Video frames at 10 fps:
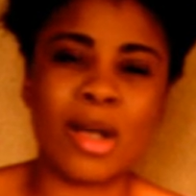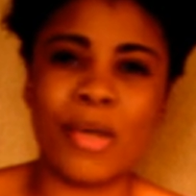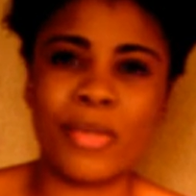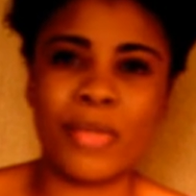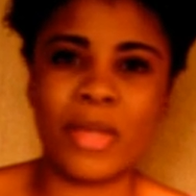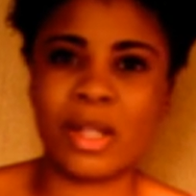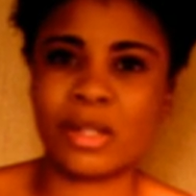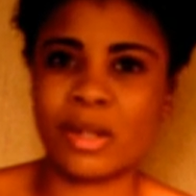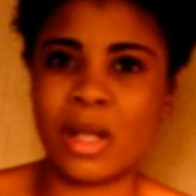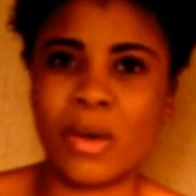other
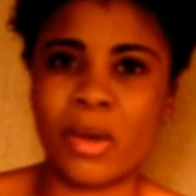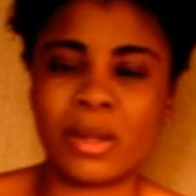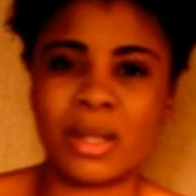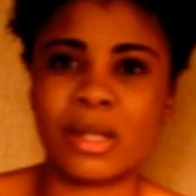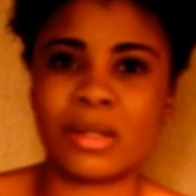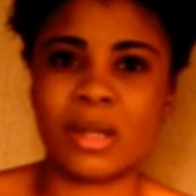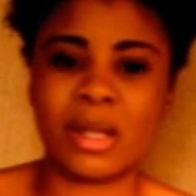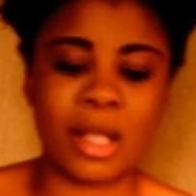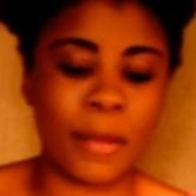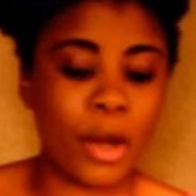things, yeah, other things you
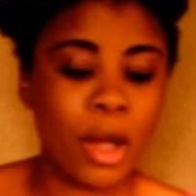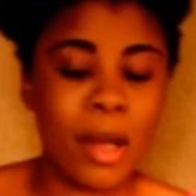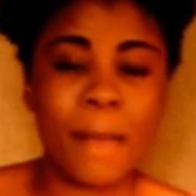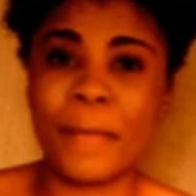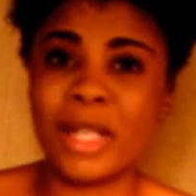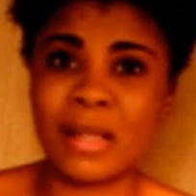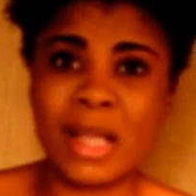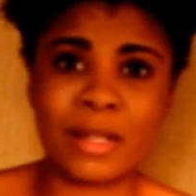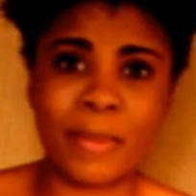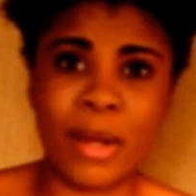can think of.
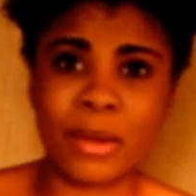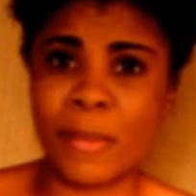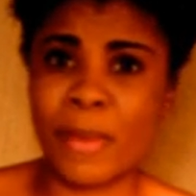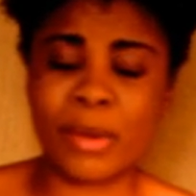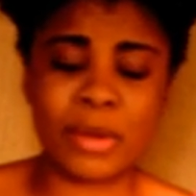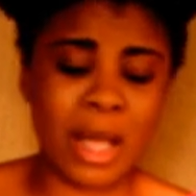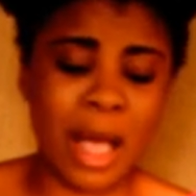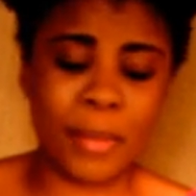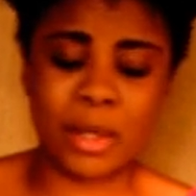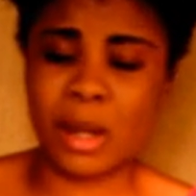Mistakes bound to
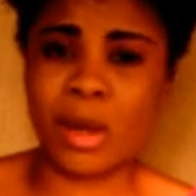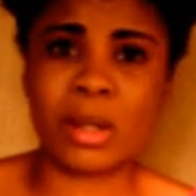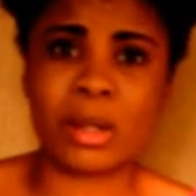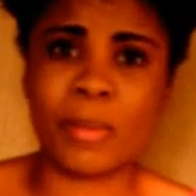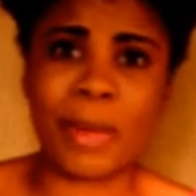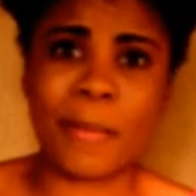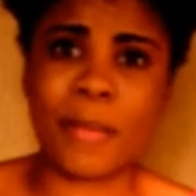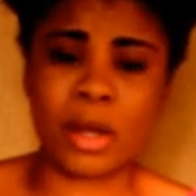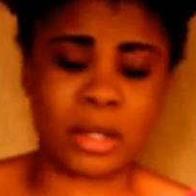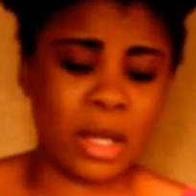happen. A condom might
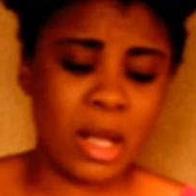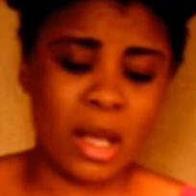bust,